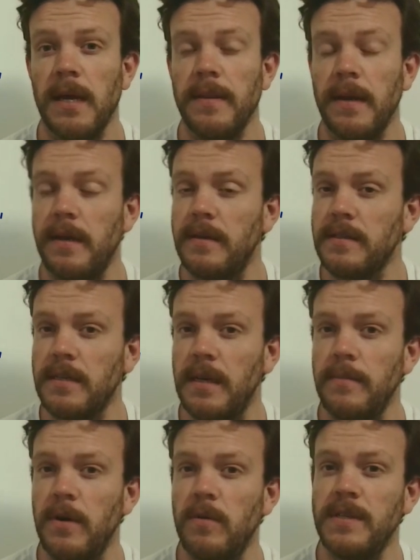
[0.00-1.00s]
the last
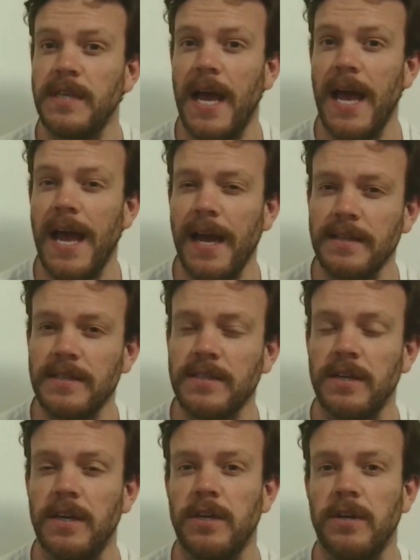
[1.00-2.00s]
time I was
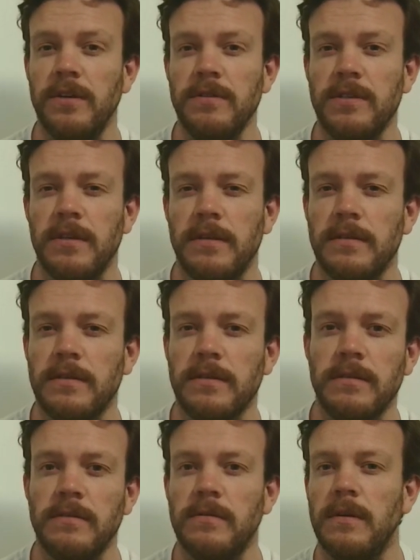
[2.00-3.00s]
at a
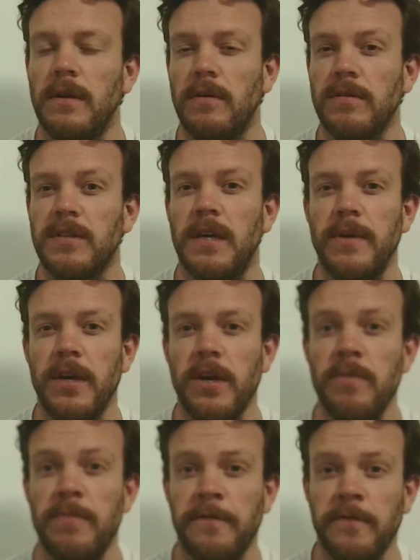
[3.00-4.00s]
concert a long time
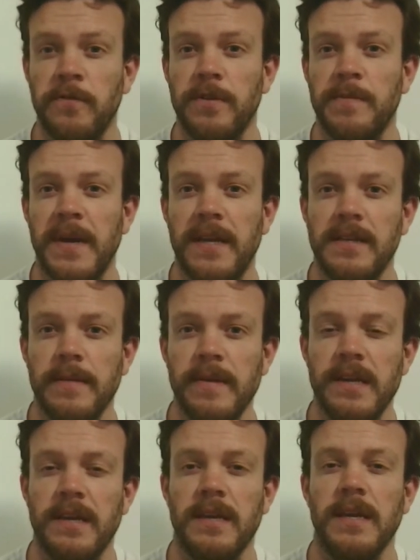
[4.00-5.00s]
ago before the
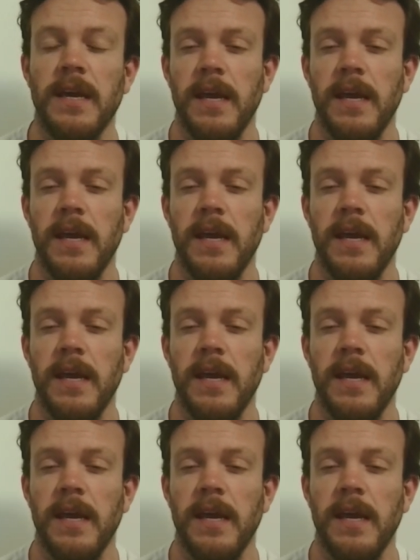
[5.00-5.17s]
pandemic,